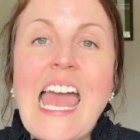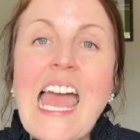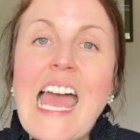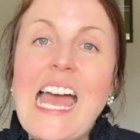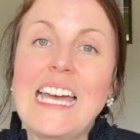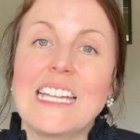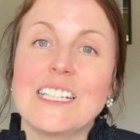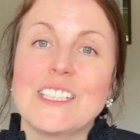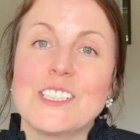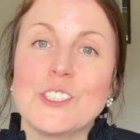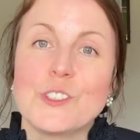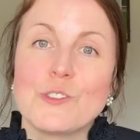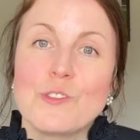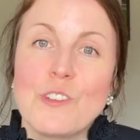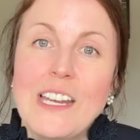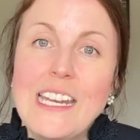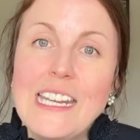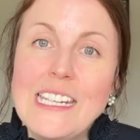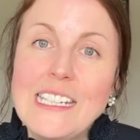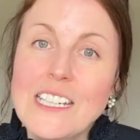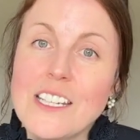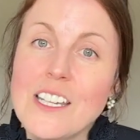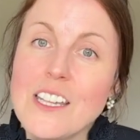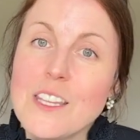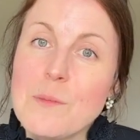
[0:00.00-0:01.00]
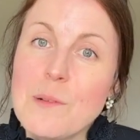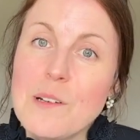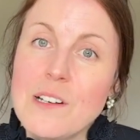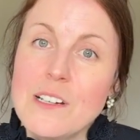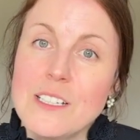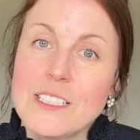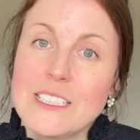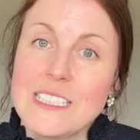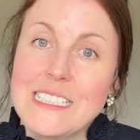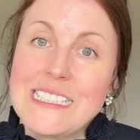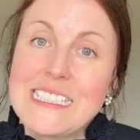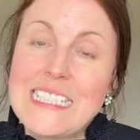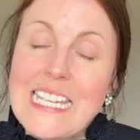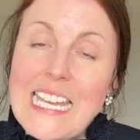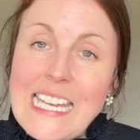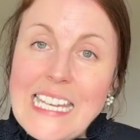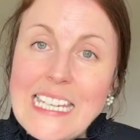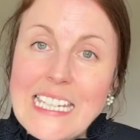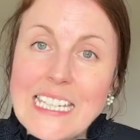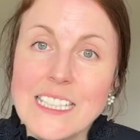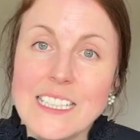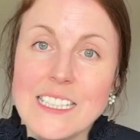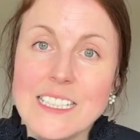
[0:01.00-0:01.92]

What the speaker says: and training of the person taking the